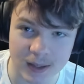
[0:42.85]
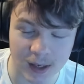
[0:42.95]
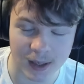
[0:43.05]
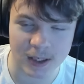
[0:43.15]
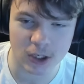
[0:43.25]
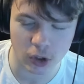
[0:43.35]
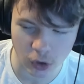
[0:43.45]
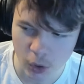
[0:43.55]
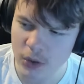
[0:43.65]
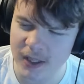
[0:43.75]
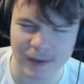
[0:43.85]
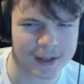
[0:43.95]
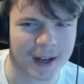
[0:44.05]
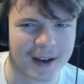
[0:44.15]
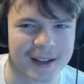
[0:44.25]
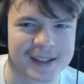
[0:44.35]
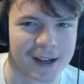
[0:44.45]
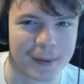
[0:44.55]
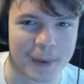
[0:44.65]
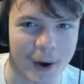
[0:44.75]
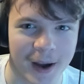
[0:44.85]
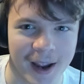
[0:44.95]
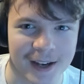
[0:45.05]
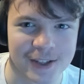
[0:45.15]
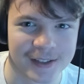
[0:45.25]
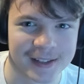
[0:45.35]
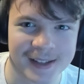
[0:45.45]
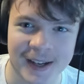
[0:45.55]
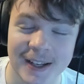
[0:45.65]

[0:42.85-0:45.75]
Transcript: exclusives and uncuts to all my reactions.